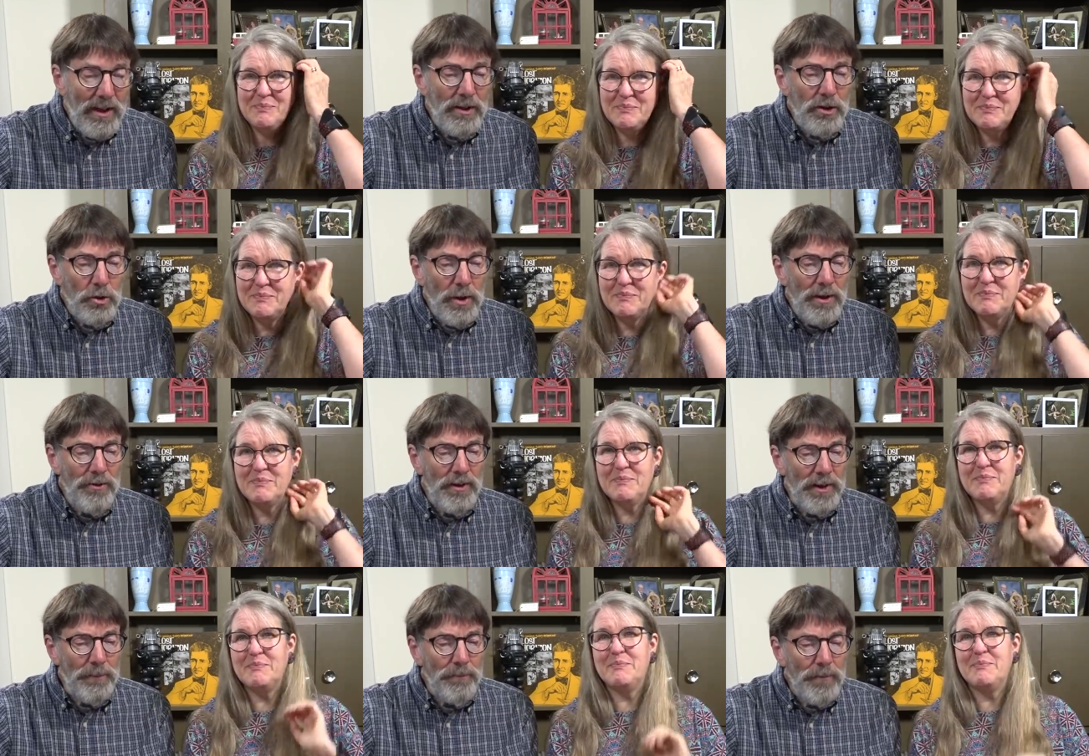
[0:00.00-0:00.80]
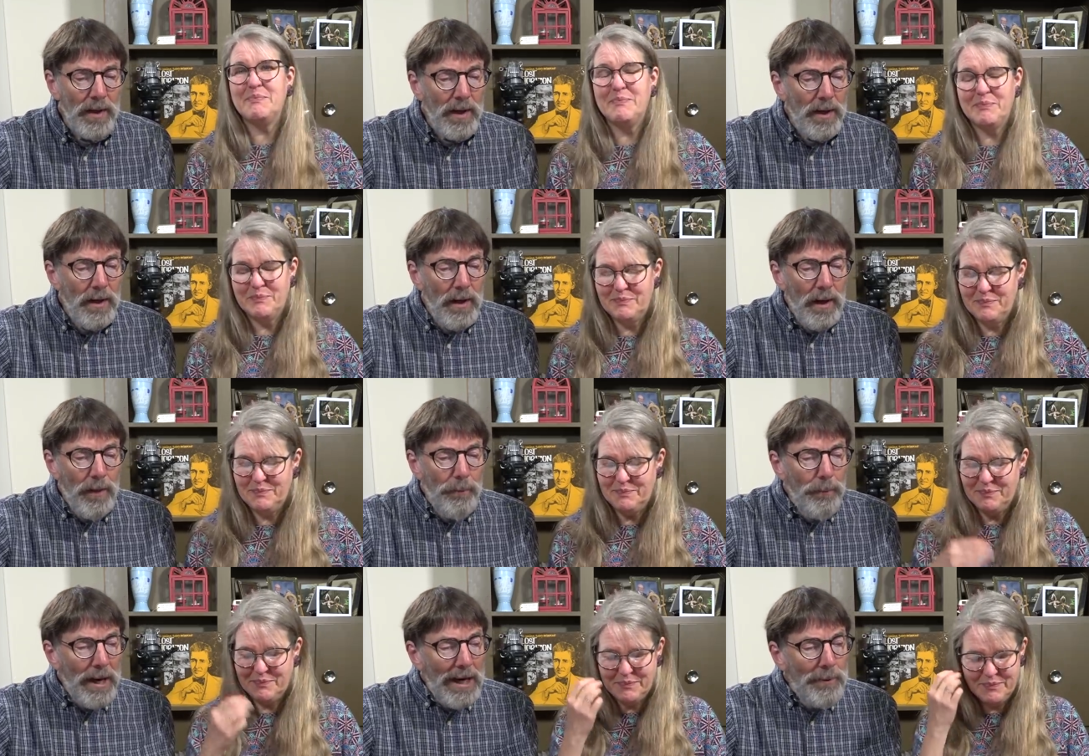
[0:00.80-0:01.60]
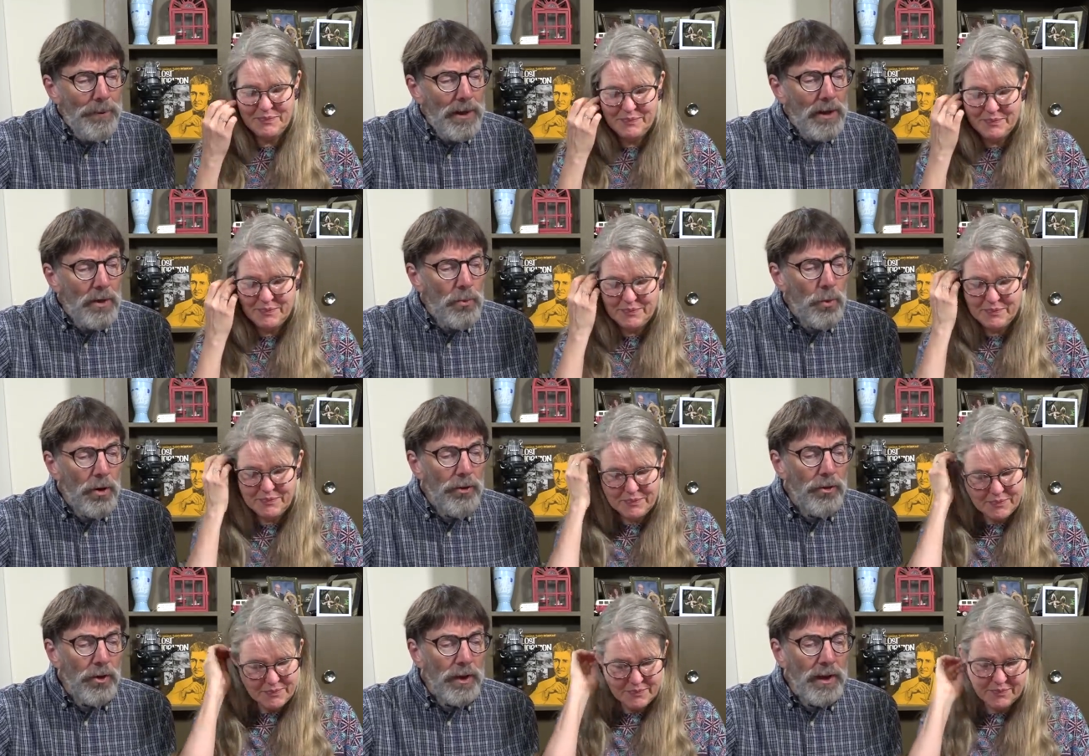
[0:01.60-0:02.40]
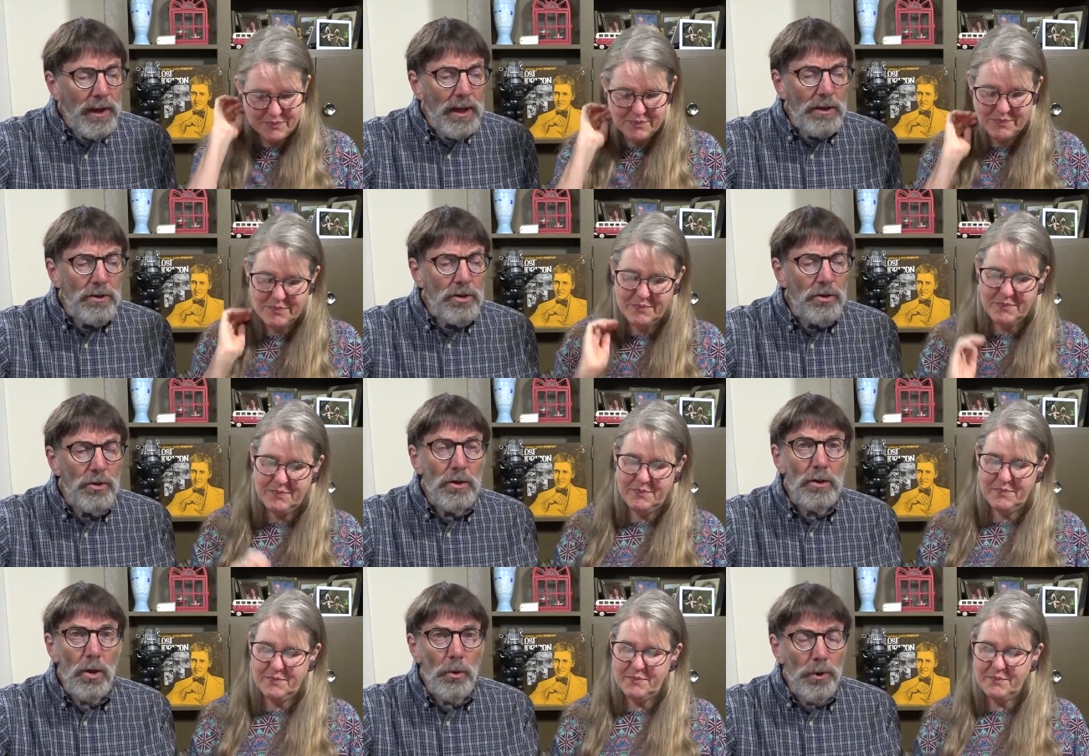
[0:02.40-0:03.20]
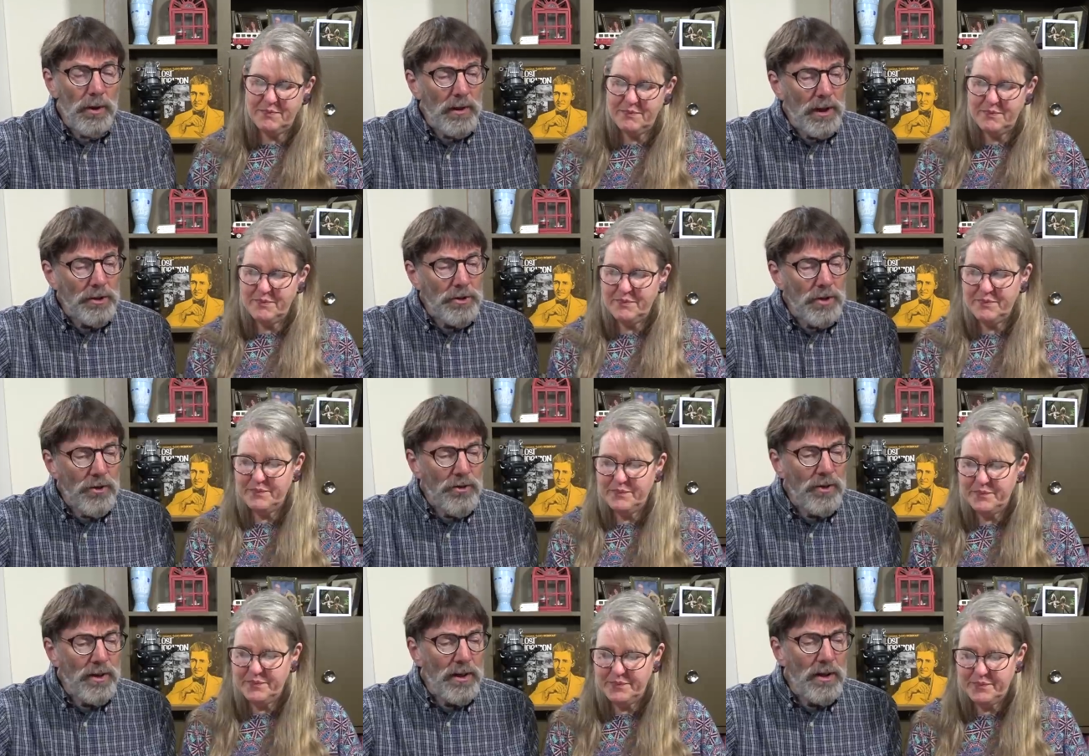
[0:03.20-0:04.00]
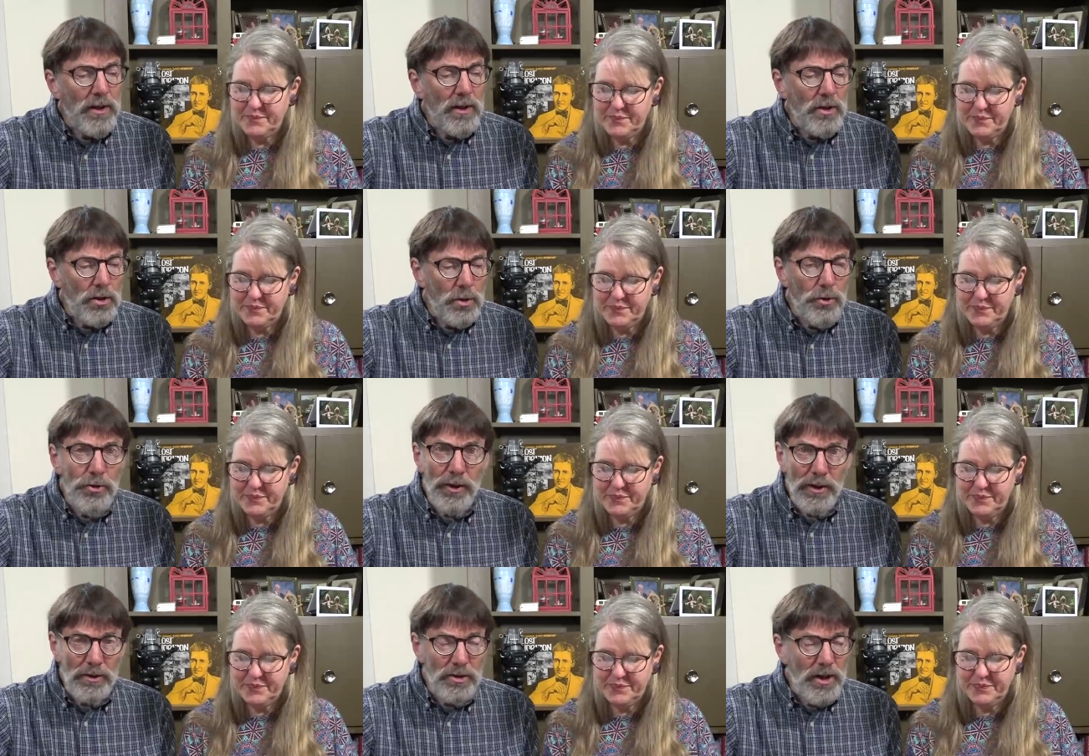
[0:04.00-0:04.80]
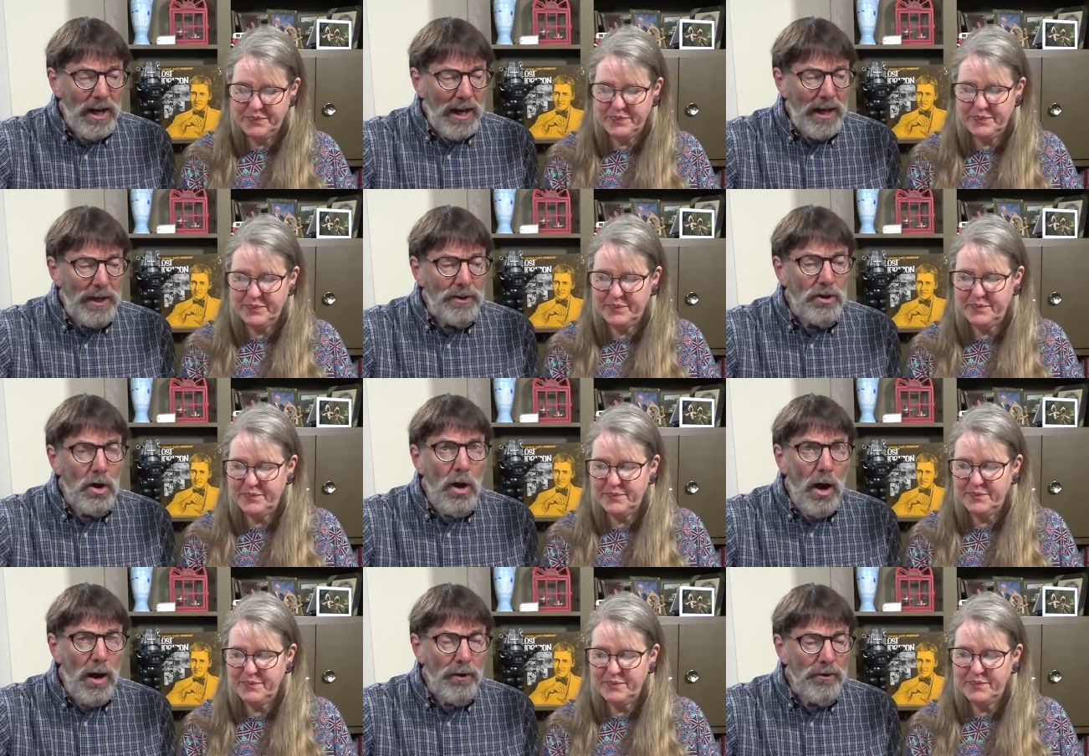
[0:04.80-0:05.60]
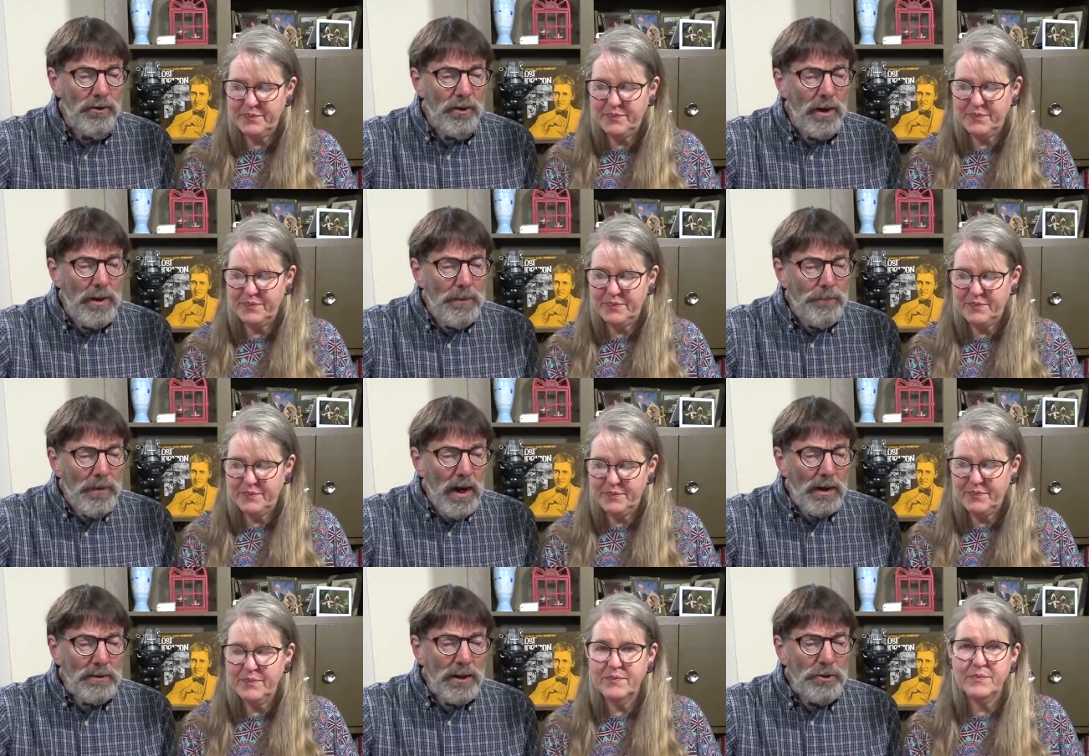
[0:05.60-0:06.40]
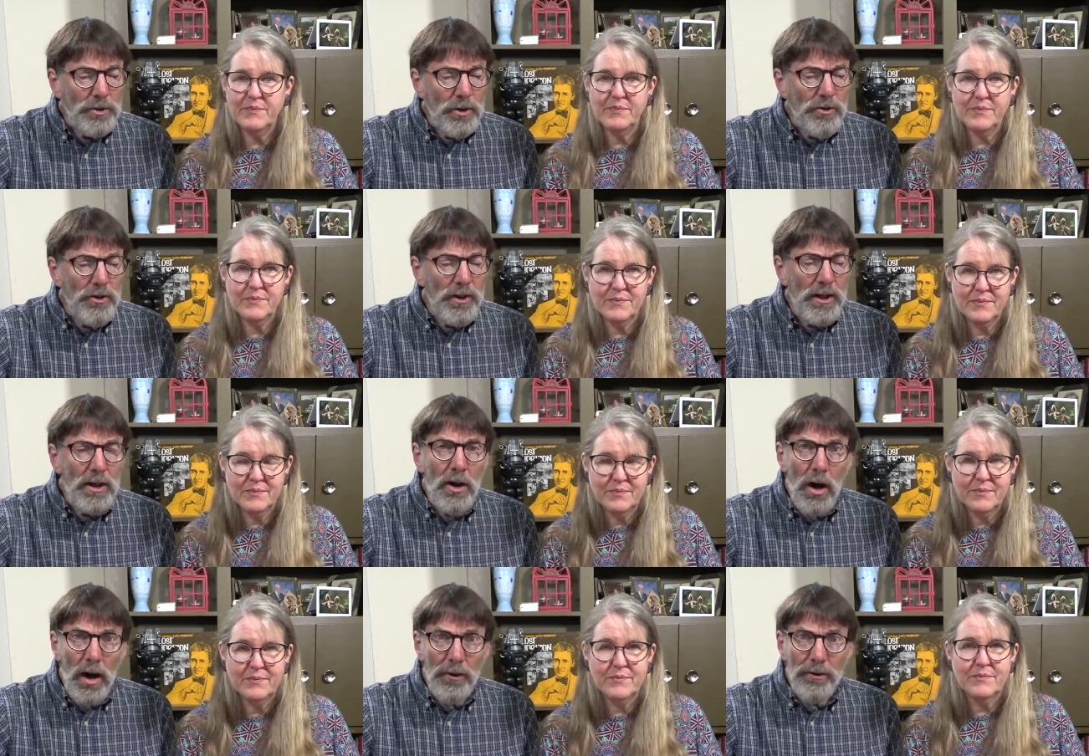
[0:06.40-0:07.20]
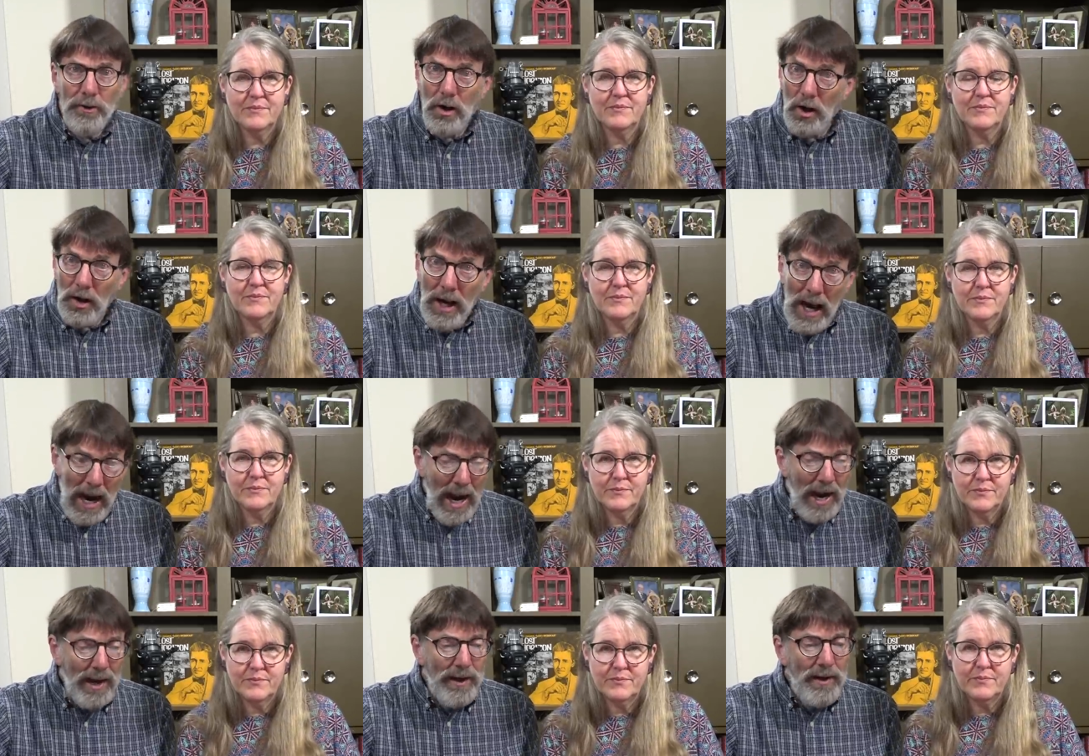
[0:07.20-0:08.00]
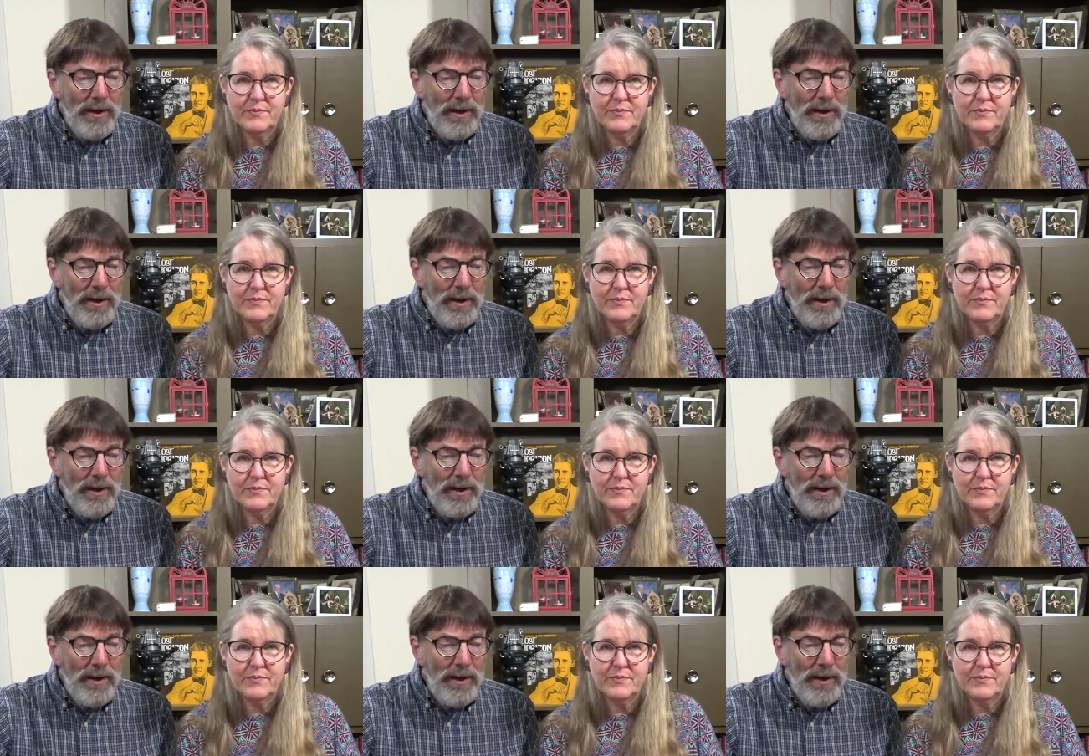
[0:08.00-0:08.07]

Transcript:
Speaker 1: increasing. Maybe worth looking into to lower electricity usage and costs. Electricity costs are high